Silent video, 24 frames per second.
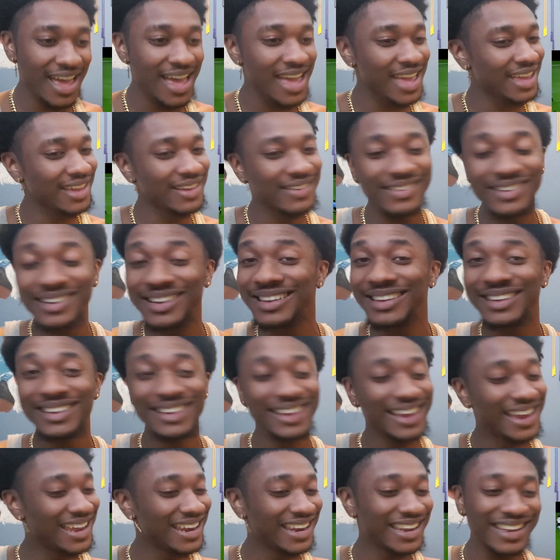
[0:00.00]

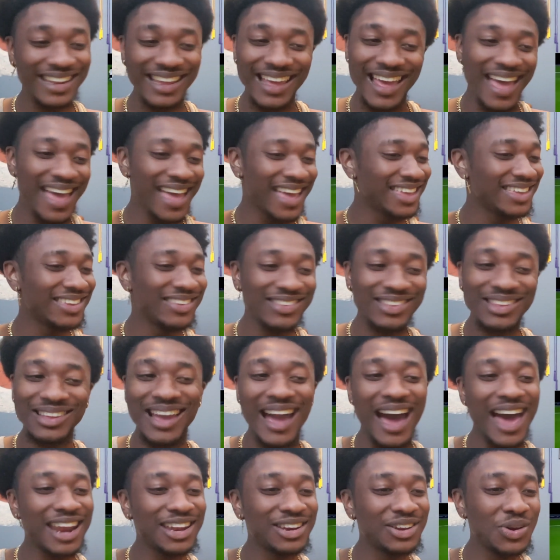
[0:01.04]
You
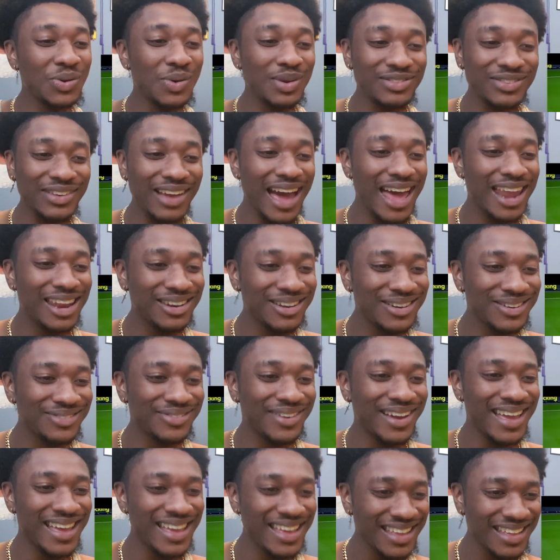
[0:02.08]
got to do what you got to do,
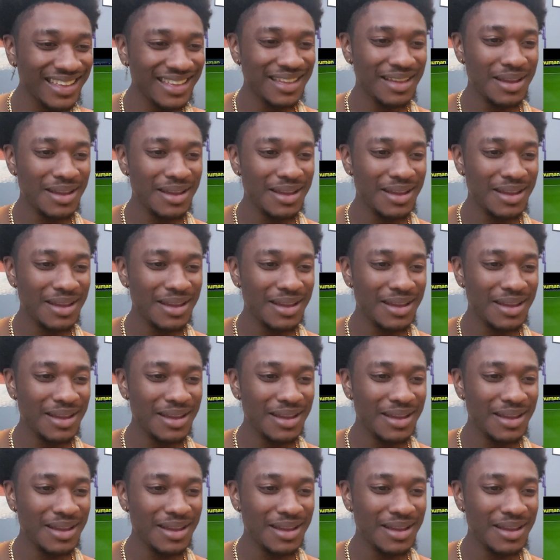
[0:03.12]
man.